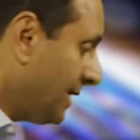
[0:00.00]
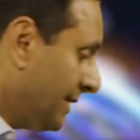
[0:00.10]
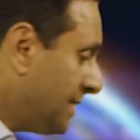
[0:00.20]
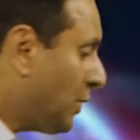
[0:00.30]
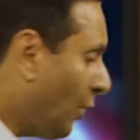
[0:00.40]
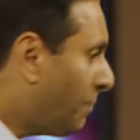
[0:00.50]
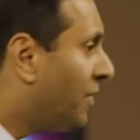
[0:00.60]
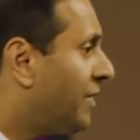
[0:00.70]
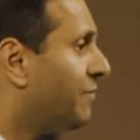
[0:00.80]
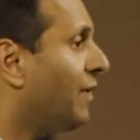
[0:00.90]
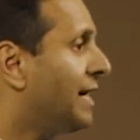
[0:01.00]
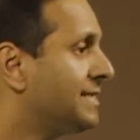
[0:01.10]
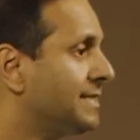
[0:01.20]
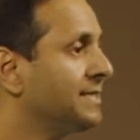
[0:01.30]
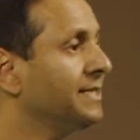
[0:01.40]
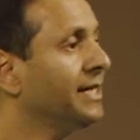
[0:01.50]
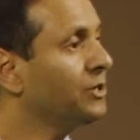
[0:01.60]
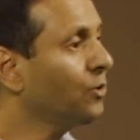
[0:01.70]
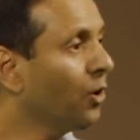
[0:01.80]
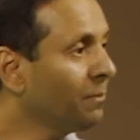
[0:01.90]
These low-power devices need
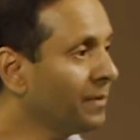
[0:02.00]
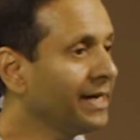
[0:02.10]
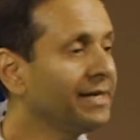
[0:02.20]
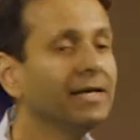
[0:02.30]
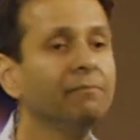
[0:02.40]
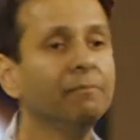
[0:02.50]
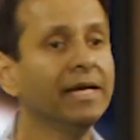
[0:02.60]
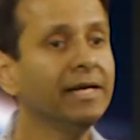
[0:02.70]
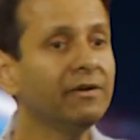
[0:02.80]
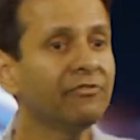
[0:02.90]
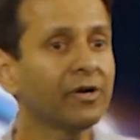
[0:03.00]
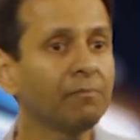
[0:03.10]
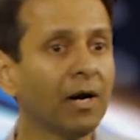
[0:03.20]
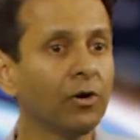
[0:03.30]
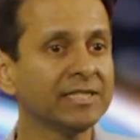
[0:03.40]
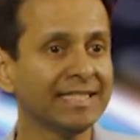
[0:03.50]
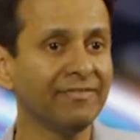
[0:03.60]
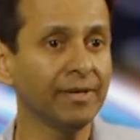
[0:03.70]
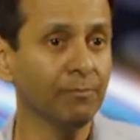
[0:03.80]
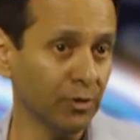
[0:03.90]
to operate in many different
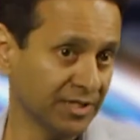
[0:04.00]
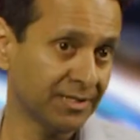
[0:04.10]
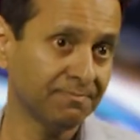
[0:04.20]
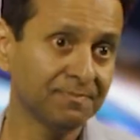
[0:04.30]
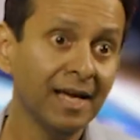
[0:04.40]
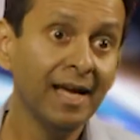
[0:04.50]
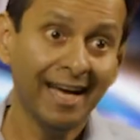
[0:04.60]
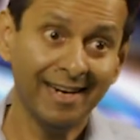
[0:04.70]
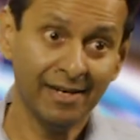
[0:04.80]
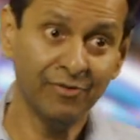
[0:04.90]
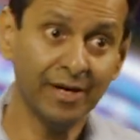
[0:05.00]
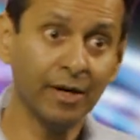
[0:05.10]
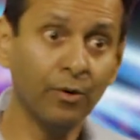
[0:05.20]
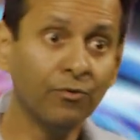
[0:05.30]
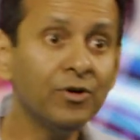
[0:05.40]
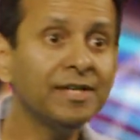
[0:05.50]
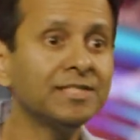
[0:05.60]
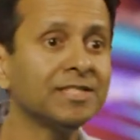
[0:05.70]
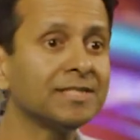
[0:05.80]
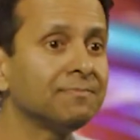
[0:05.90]
power-saving modes and at very low
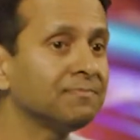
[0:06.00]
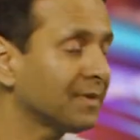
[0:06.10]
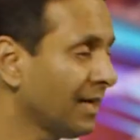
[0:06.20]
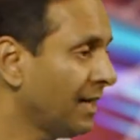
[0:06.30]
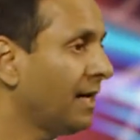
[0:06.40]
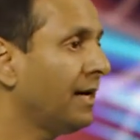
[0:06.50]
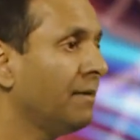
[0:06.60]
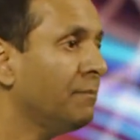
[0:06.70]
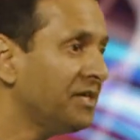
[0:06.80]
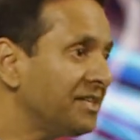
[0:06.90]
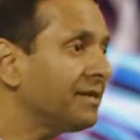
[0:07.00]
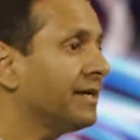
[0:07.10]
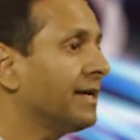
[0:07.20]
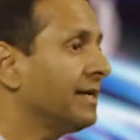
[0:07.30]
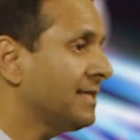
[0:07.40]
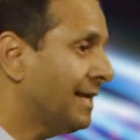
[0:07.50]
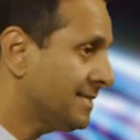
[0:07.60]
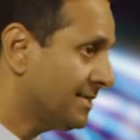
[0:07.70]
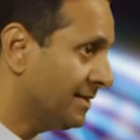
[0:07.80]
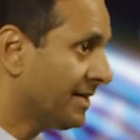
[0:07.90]
voltages. Mission-critical
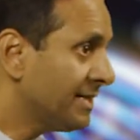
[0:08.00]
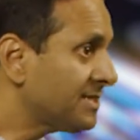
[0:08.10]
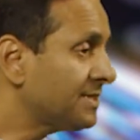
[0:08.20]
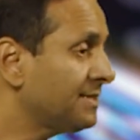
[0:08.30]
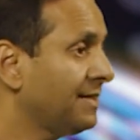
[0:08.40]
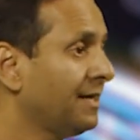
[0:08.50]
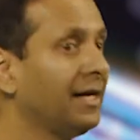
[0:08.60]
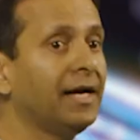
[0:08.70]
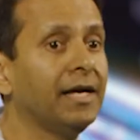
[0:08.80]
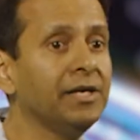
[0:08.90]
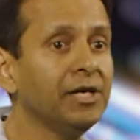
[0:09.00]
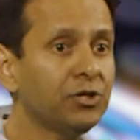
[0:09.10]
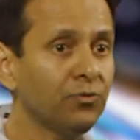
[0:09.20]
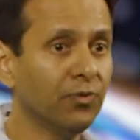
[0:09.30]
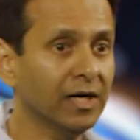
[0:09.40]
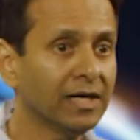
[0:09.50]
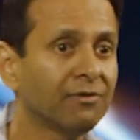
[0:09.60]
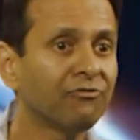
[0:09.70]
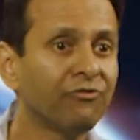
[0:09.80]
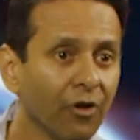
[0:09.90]
circuits need to work
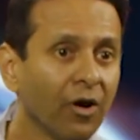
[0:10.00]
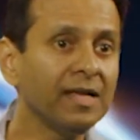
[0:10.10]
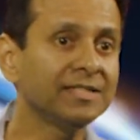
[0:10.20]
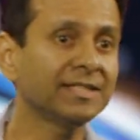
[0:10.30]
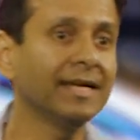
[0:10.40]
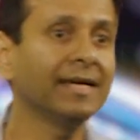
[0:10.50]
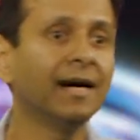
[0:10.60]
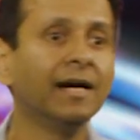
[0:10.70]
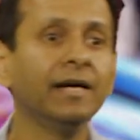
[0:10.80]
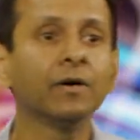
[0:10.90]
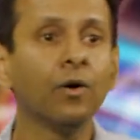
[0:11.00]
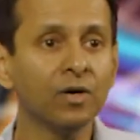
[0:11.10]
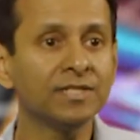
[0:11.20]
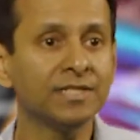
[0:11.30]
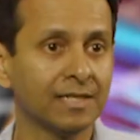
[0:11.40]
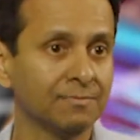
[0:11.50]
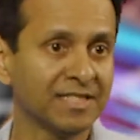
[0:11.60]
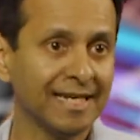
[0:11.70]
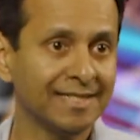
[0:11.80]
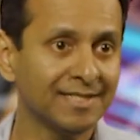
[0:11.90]
flawlessly under all
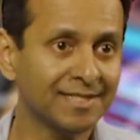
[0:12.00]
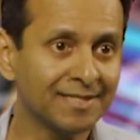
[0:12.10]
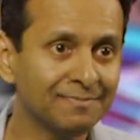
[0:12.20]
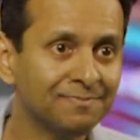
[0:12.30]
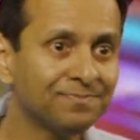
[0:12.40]
circumstances.